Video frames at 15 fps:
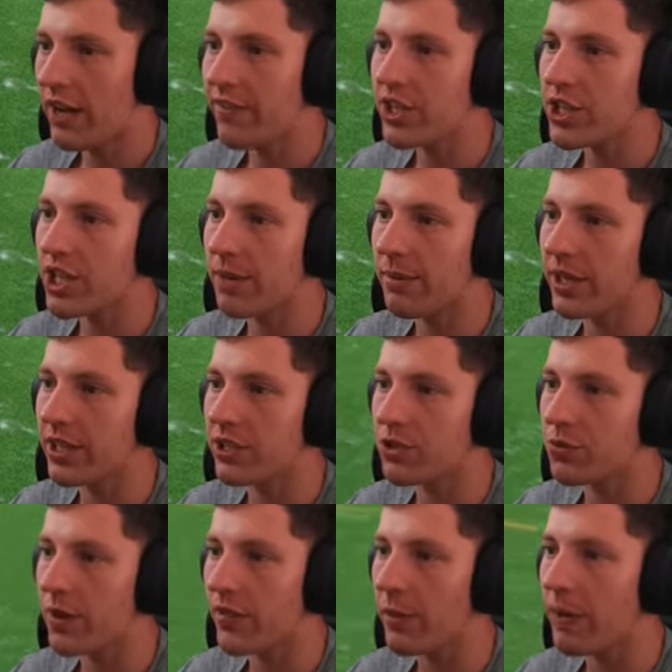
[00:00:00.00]
Xavi
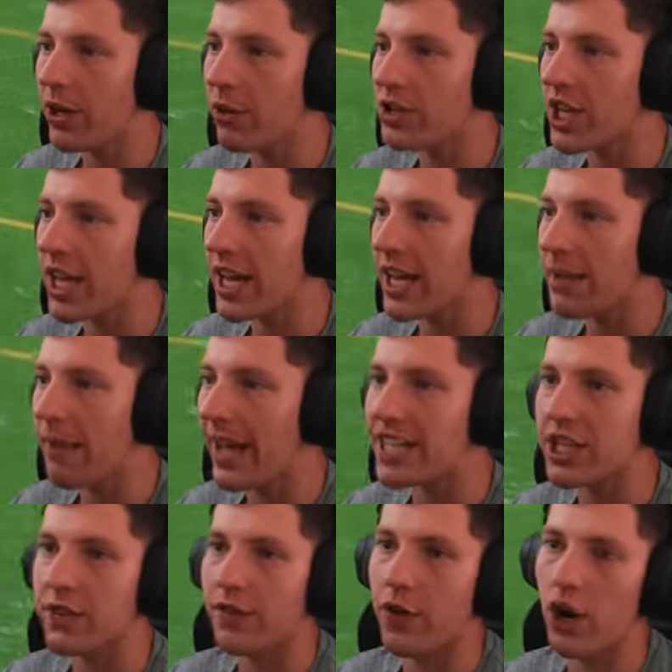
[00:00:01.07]
Simmons with the penalty.
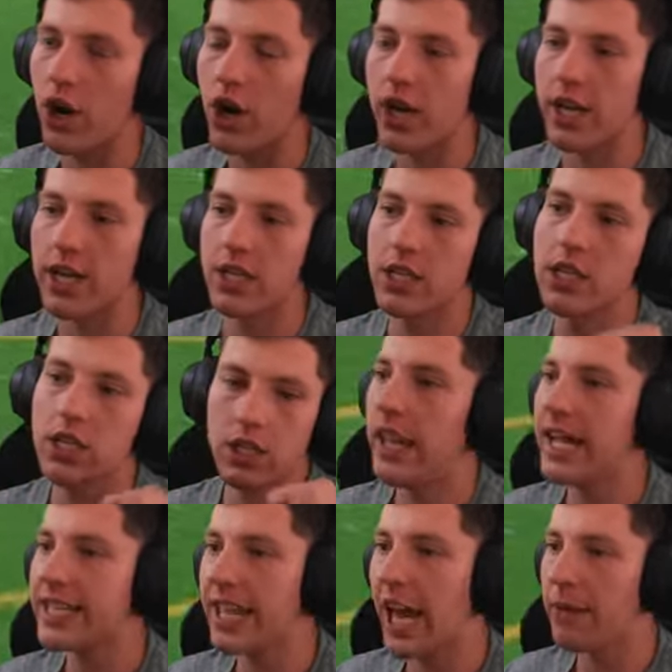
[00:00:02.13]
Makes it 3.
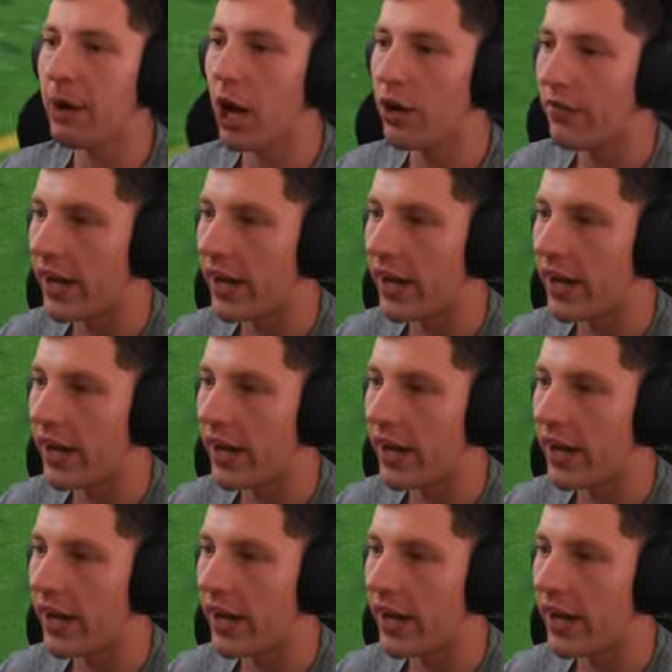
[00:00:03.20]
And that's game